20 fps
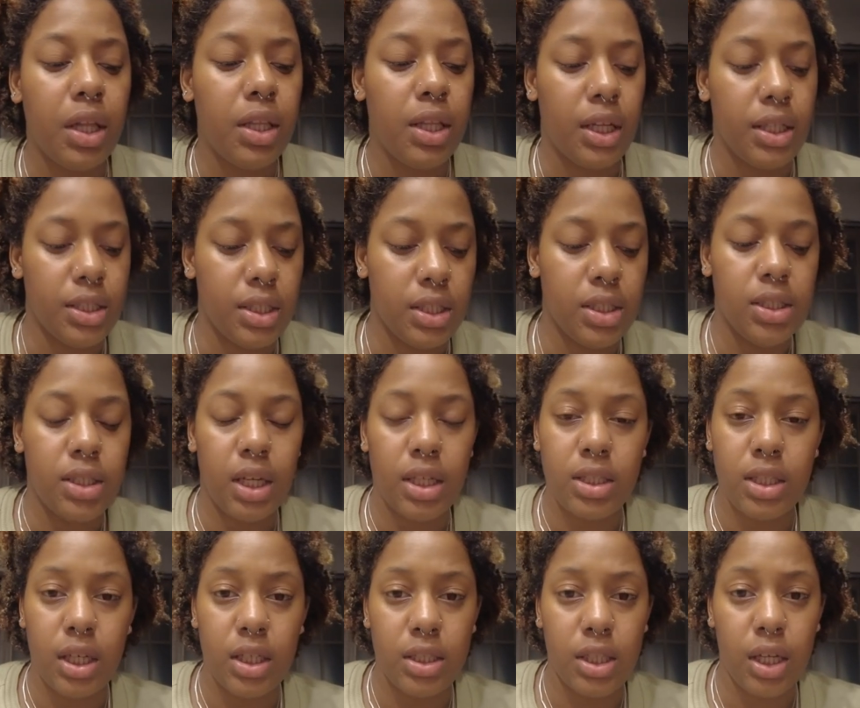that I did decide to
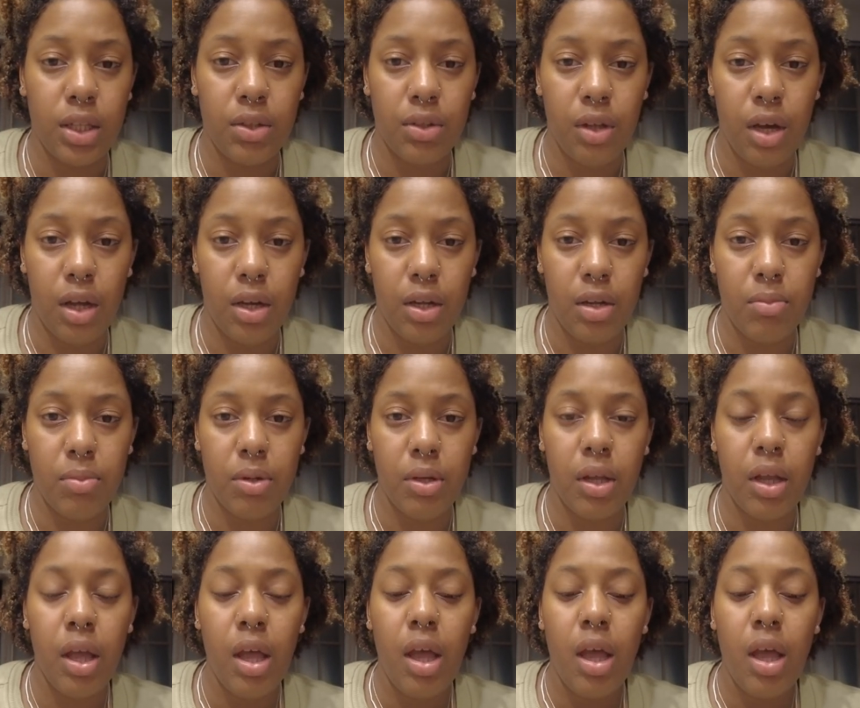download the audiobook.